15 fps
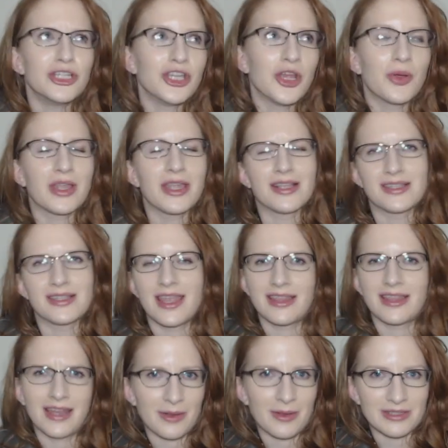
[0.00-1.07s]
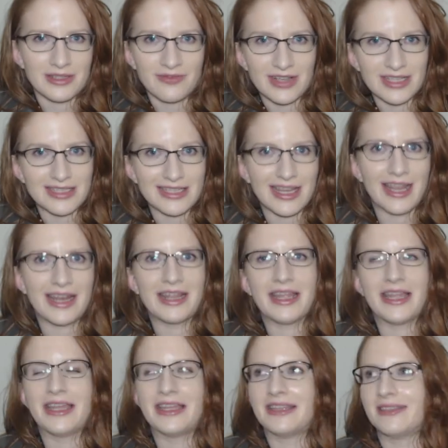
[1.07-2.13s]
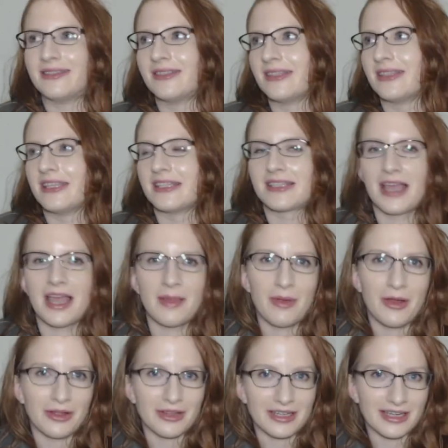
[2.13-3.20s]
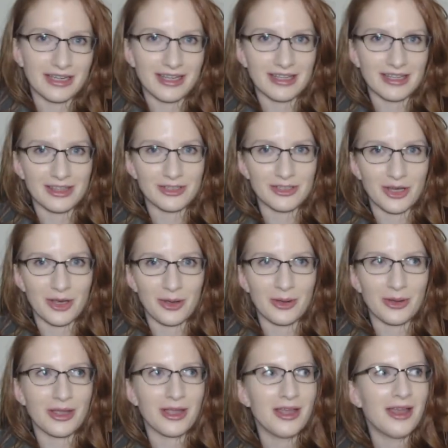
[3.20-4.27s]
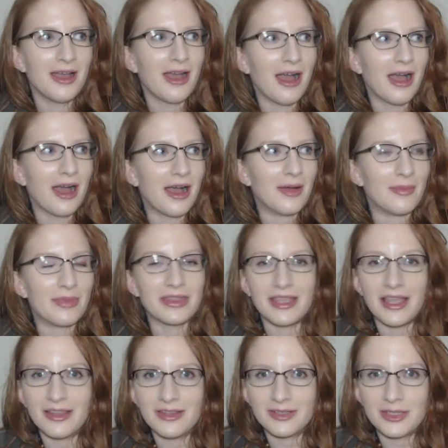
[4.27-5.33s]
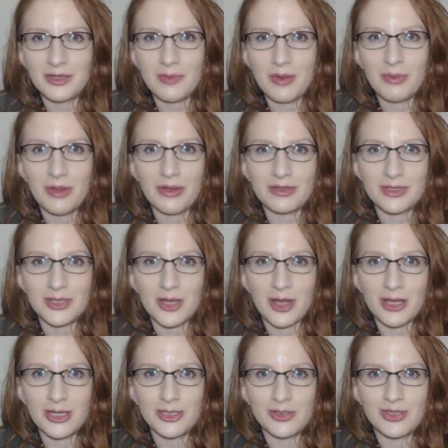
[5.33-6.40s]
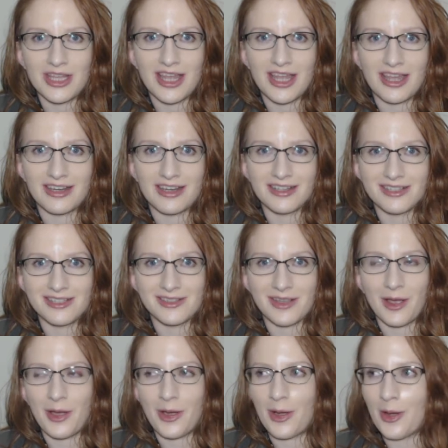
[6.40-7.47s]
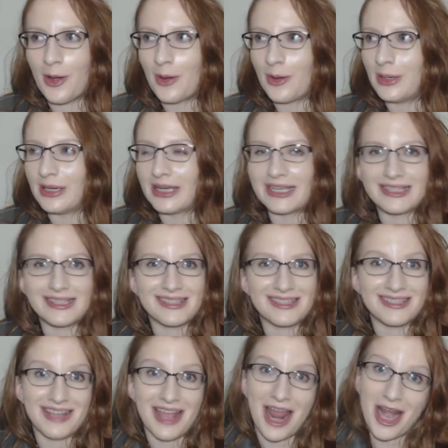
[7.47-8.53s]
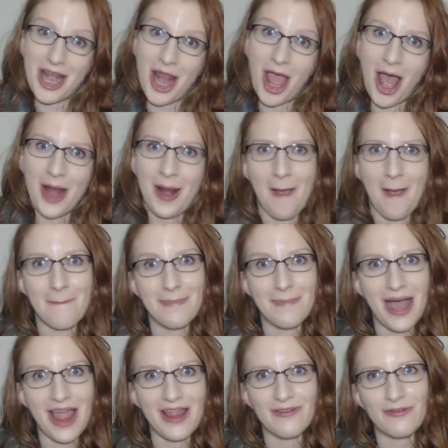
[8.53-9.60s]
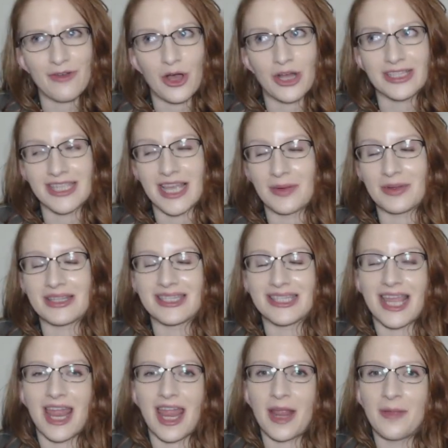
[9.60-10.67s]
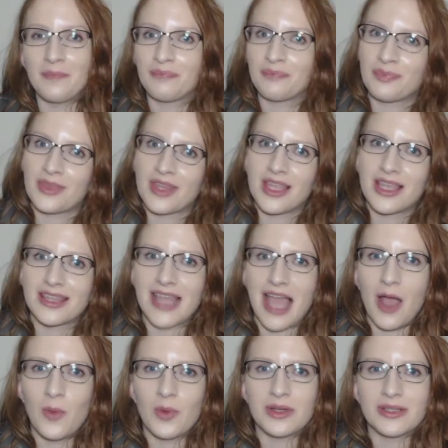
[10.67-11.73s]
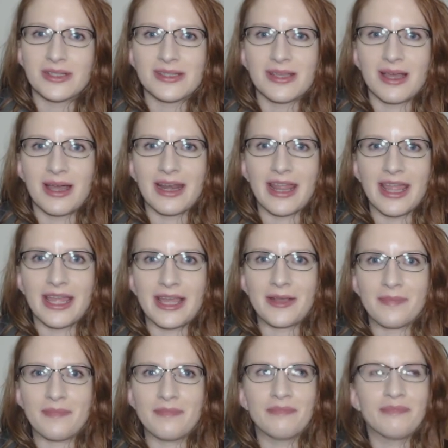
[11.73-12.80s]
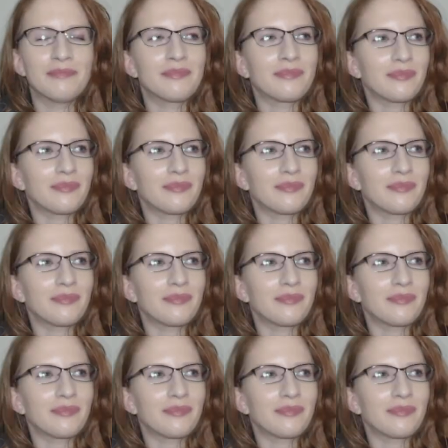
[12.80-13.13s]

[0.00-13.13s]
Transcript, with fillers: joking, saying that I was investigating it, and this guy apparently didn't get the joke. Um, but the other two people I was talking to did, so it's not my fault. I would say that one's on him.